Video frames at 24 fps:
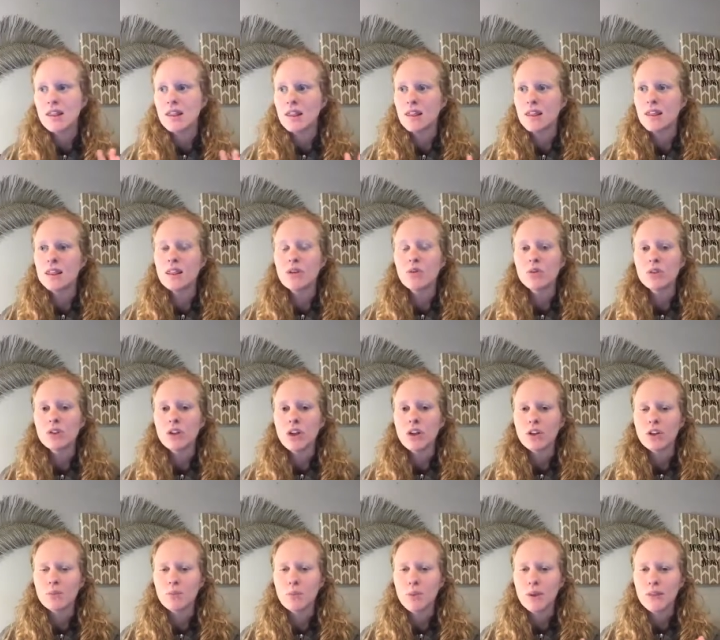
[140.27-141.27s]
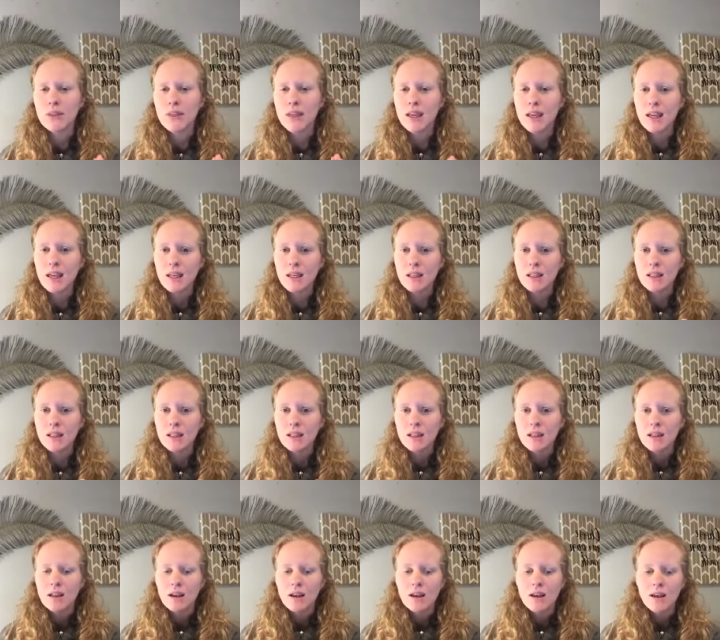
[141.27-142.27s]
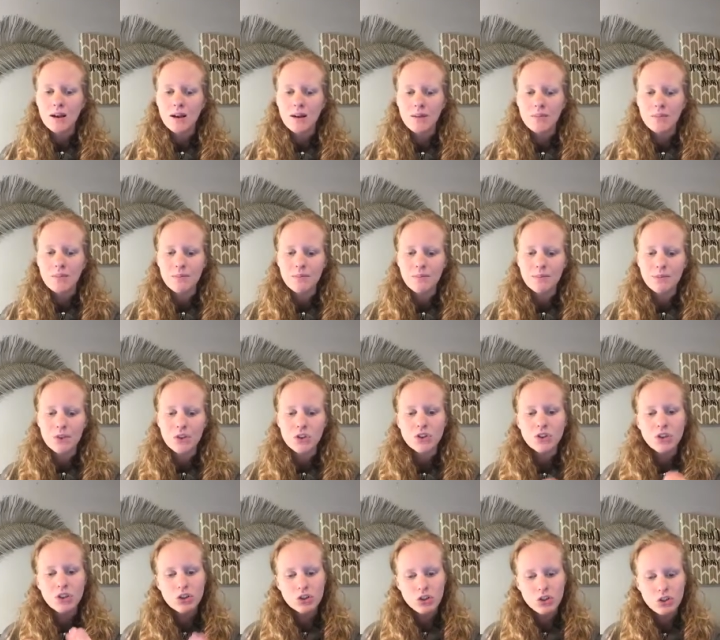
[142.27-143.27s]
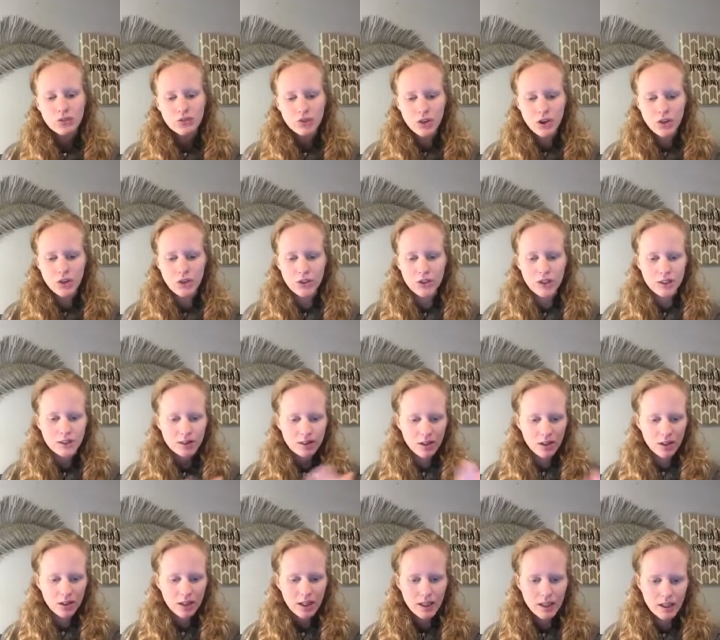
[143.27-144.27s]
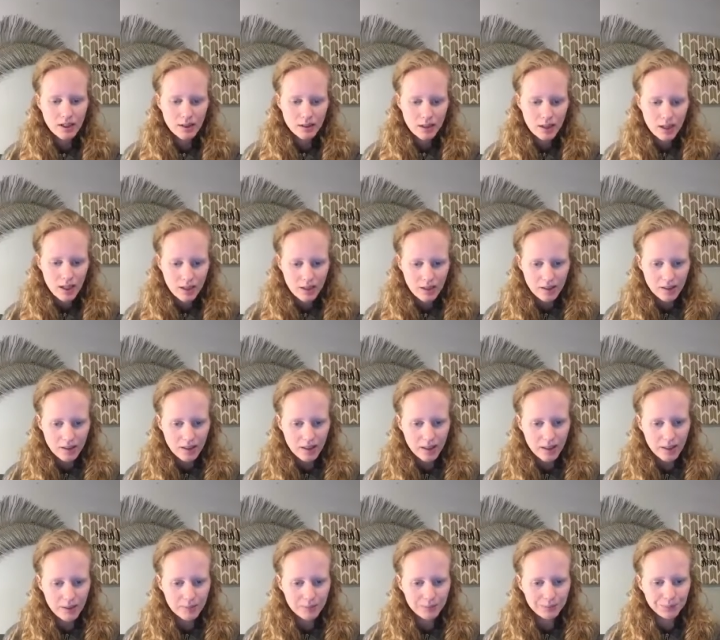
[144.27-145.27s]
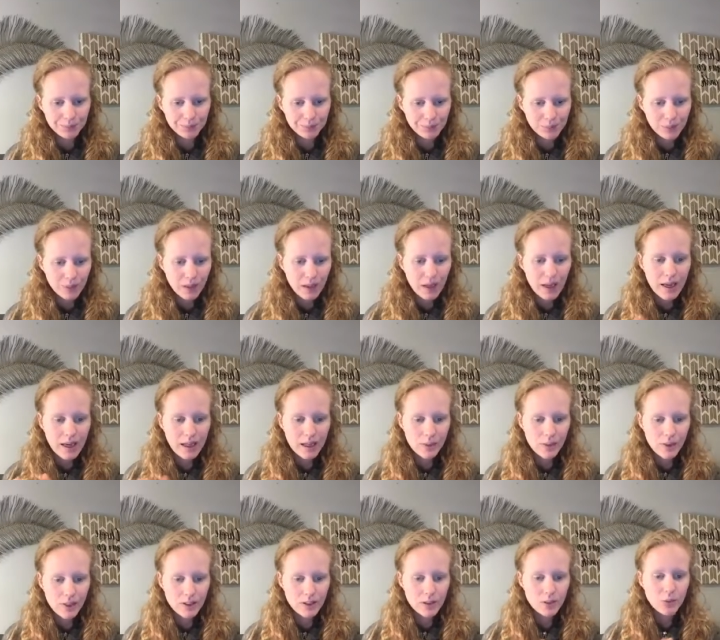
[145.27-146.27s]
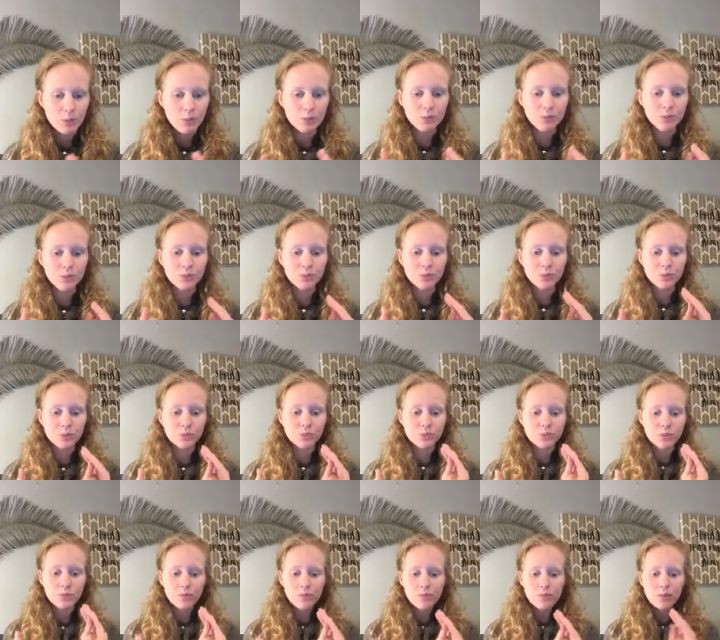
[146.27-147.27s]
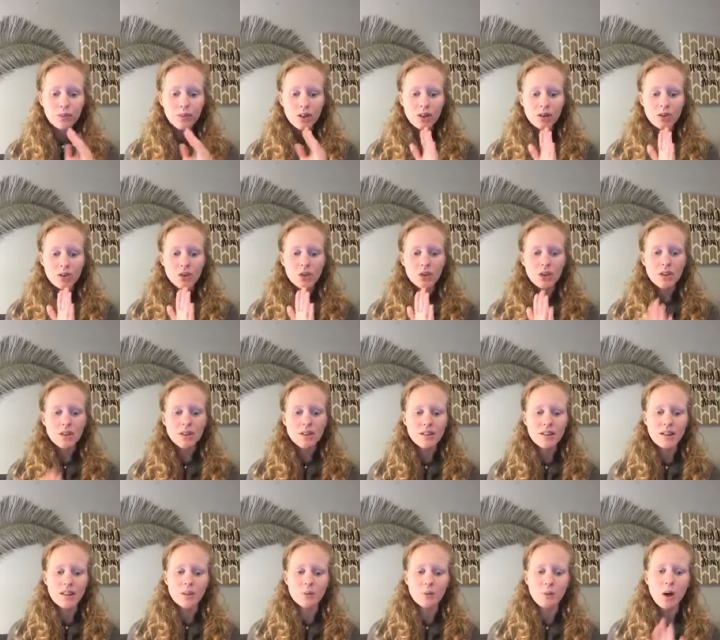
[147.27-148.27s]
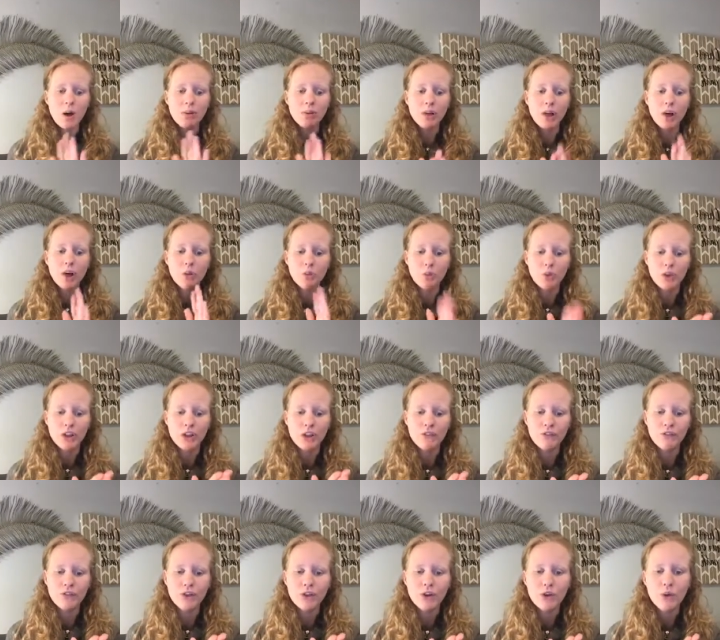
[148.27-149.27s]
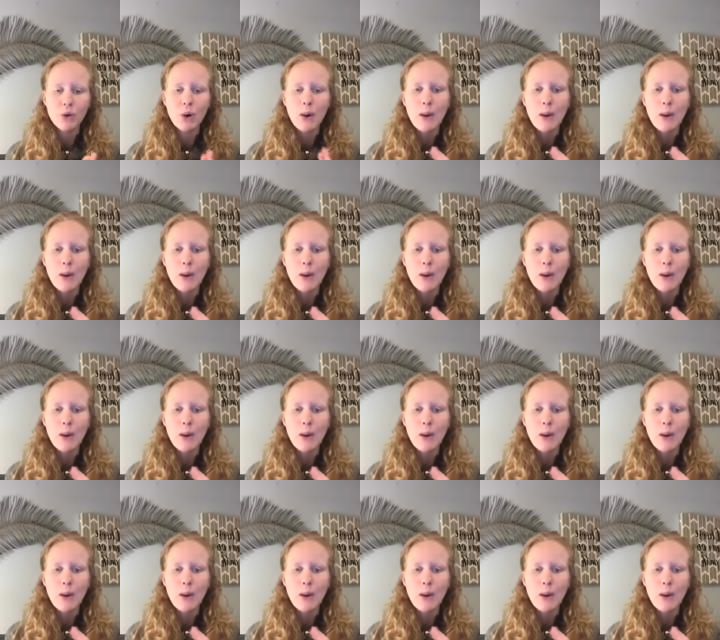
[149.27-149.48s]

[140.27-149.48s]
the results, but then there's a concern for other things, and I'll get into that in a second. Anyways, so these things probably aren't working for you